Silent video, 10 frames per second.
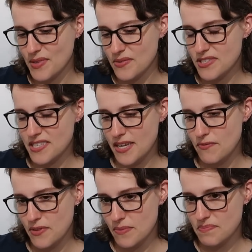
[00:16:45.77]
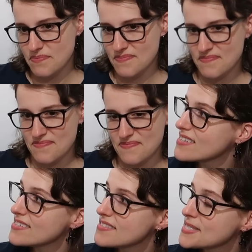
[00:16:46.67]
I'll save them.
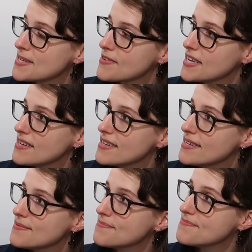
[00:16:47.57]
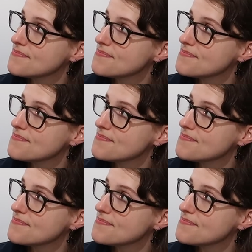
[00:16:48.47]
I just love candy.